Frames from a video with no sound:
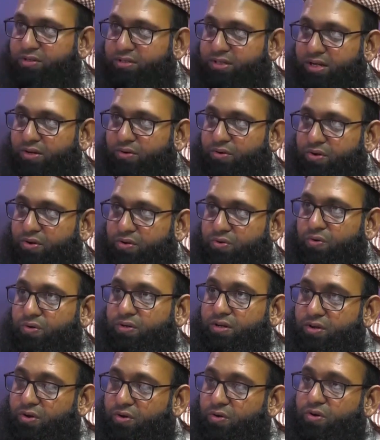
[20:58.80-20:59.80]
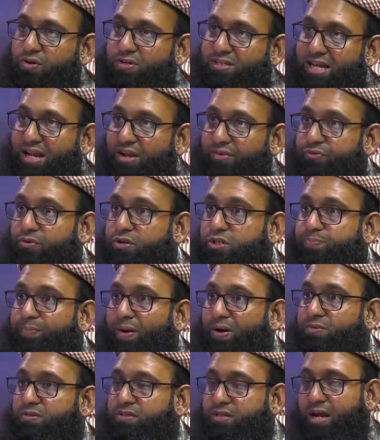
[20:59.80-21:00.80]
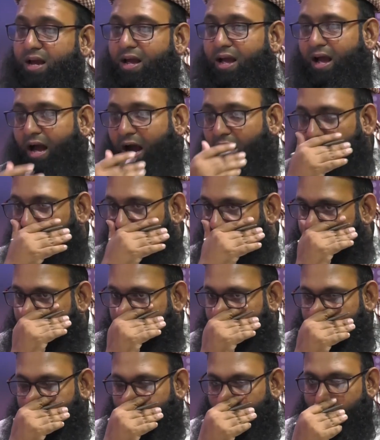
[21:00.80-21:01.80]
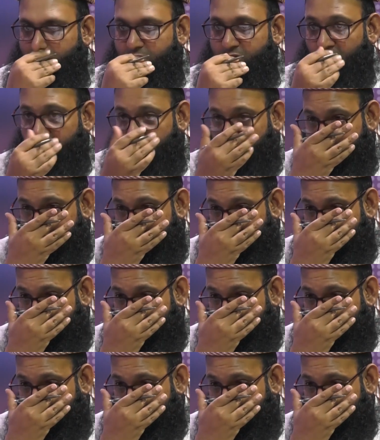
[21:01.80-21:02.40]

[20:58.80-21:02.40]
son or your daughter, your, yourself, your spouse. How often do spouses talk to each